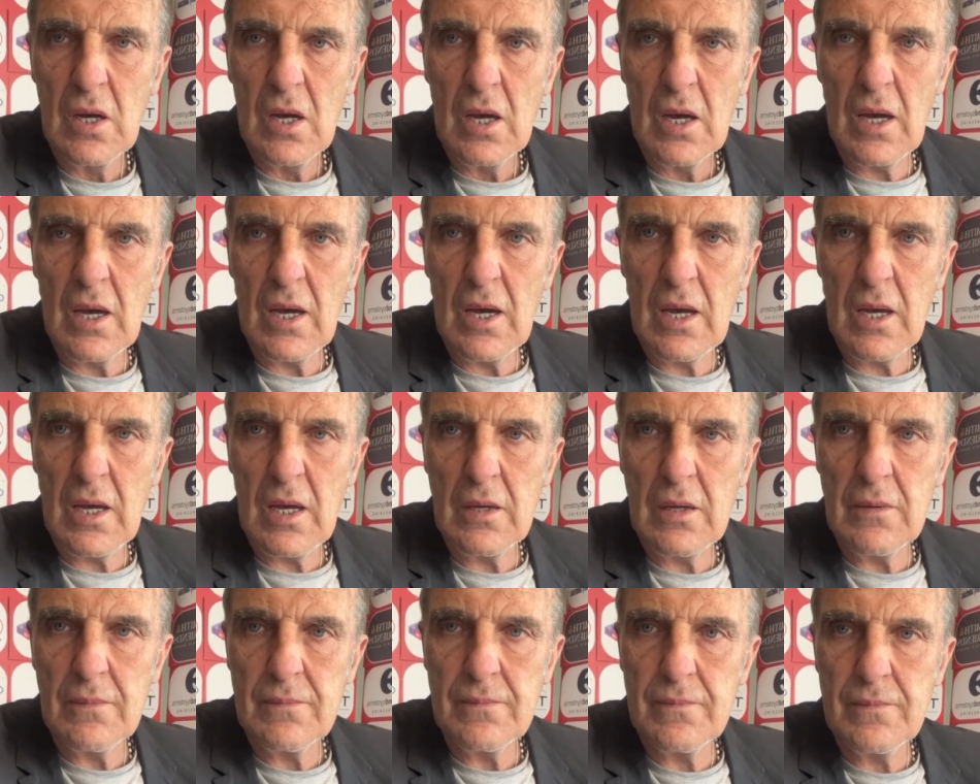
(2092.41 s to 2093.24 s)

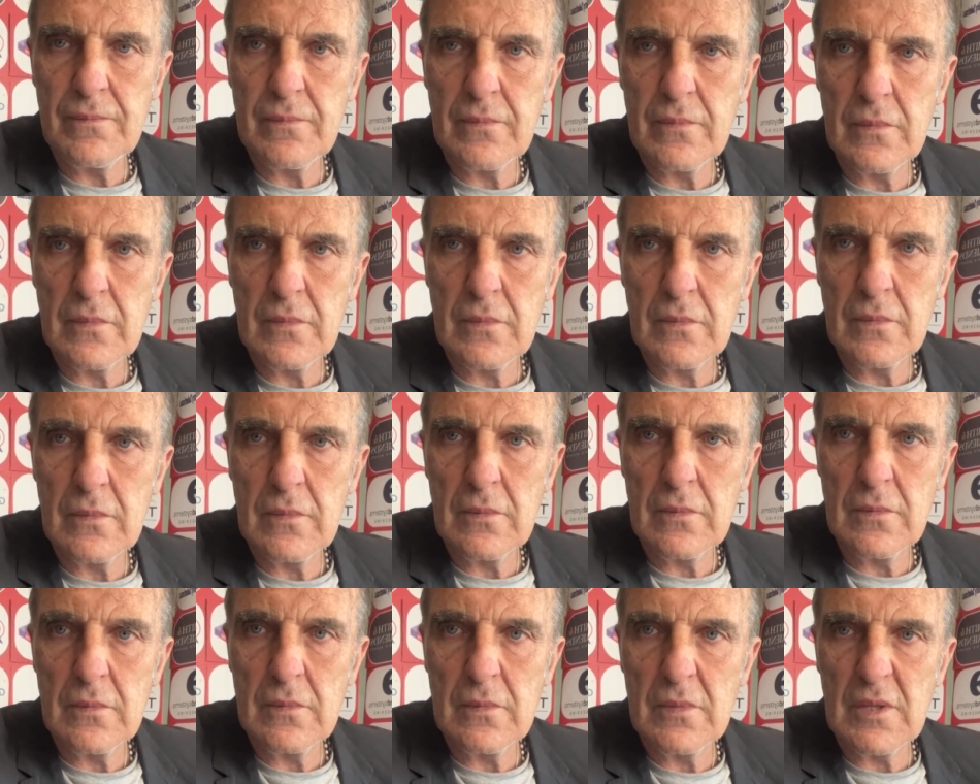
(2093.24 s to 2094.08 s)

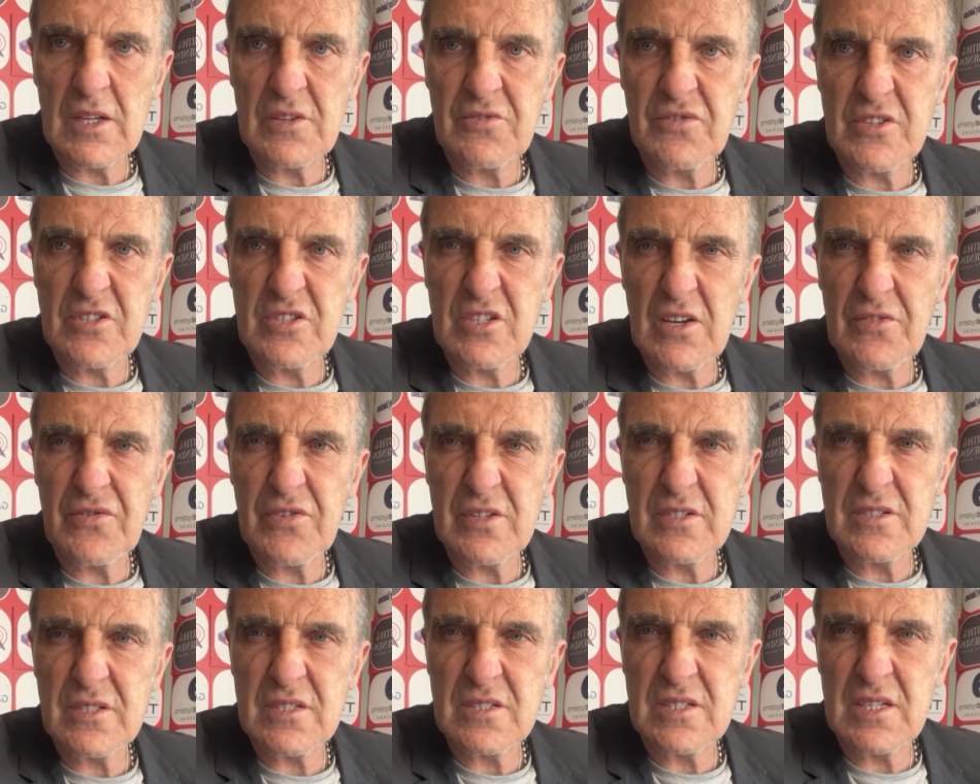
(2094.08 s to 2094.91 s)
That's what Jeffrey,
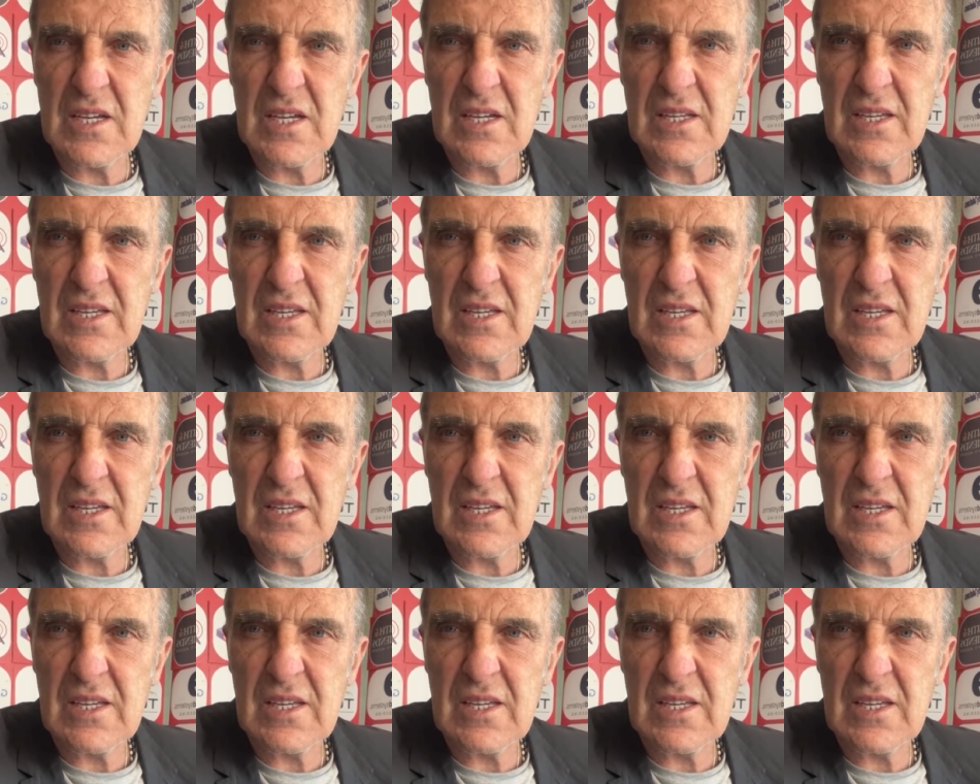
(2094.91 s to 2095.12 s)
as I say.